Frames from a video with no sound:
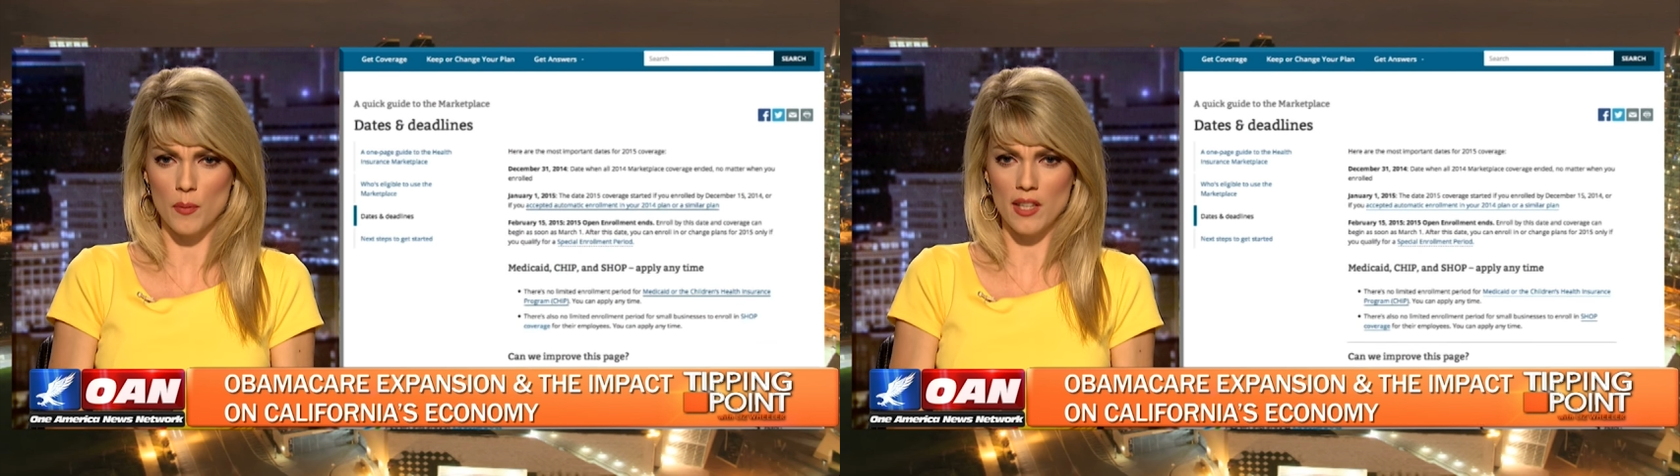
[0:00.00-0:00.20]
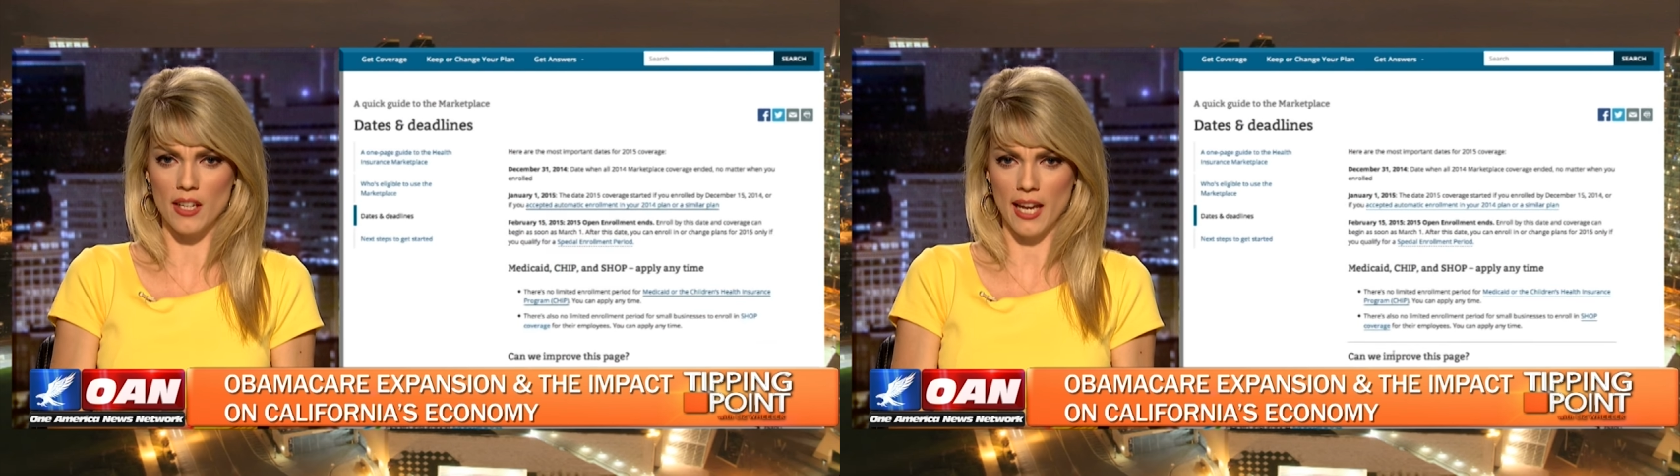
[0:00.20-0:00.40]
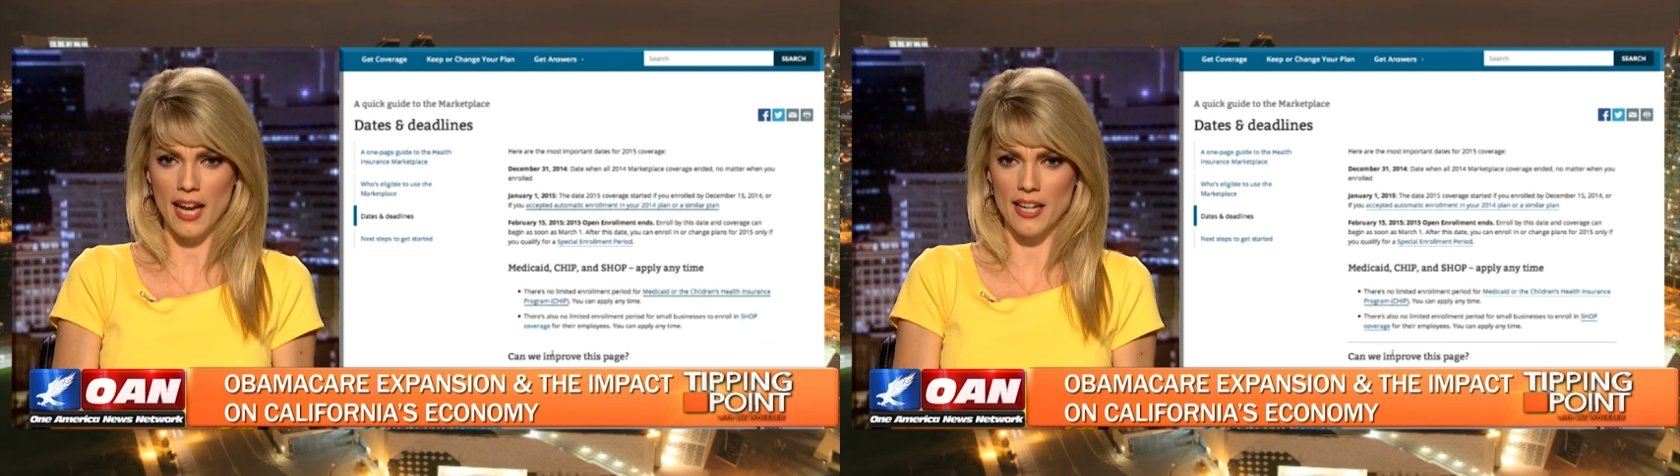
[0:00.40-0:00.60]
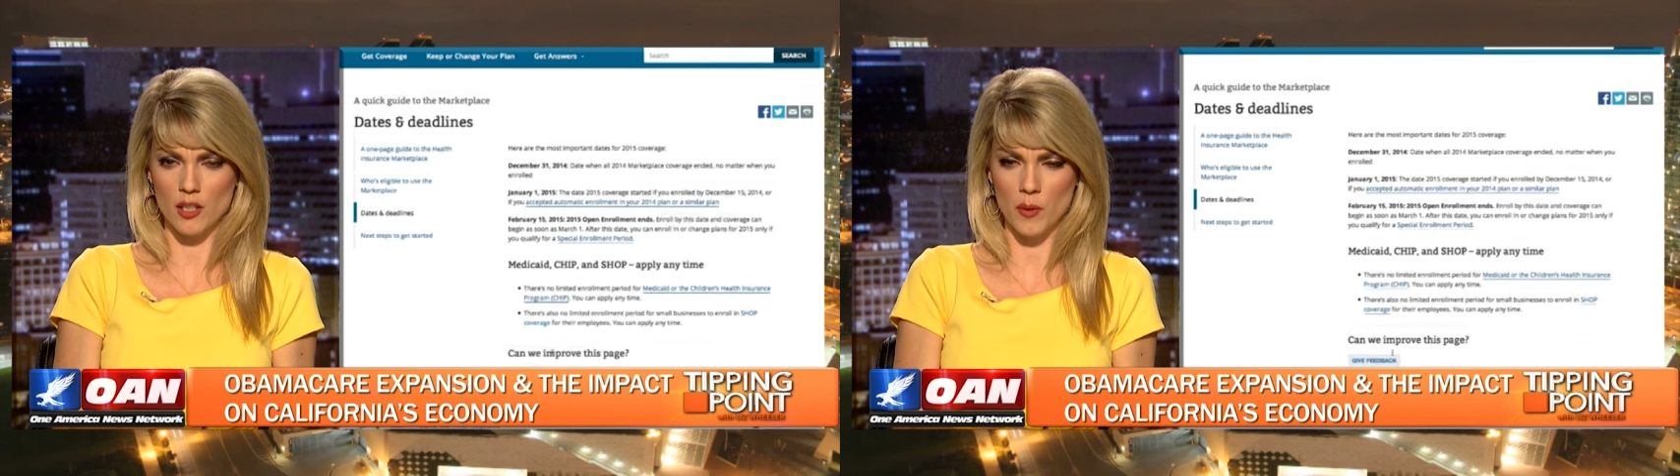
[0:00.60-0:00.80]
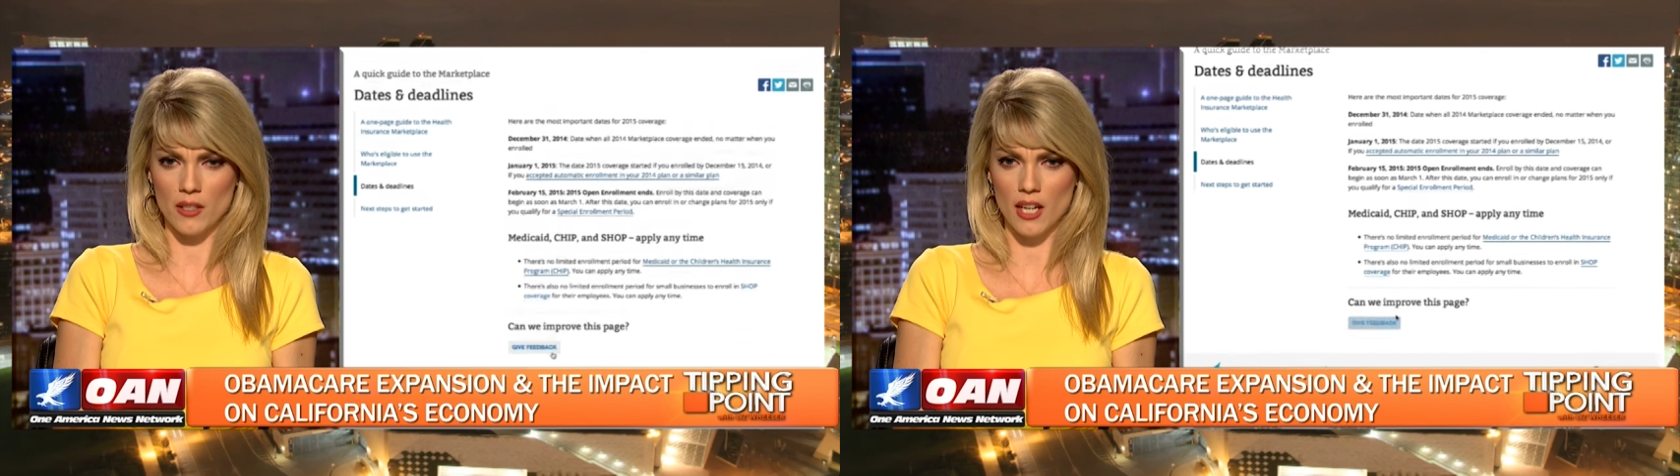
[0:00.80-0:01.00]
be the
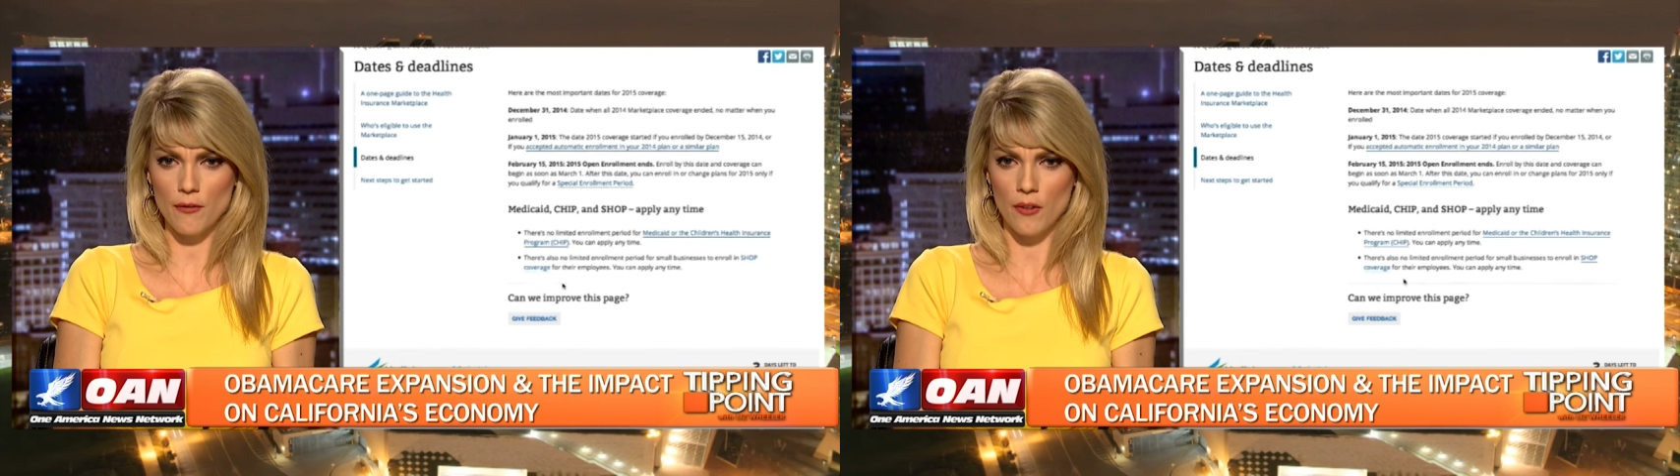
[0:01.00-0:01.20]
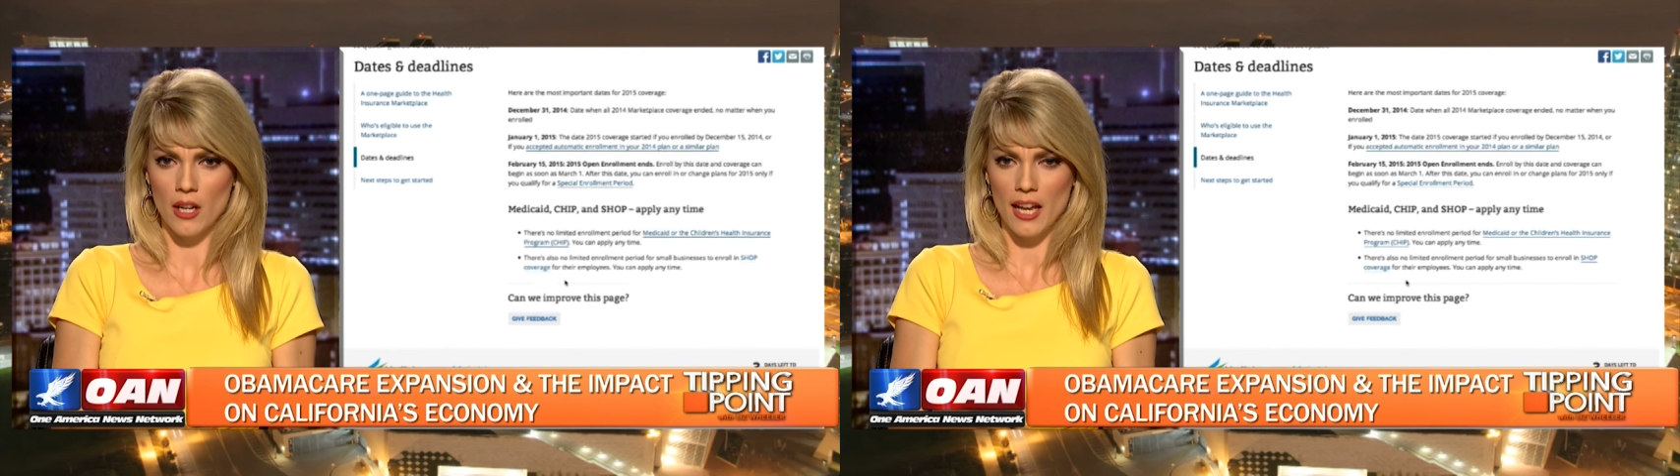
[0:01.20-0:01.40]
case because if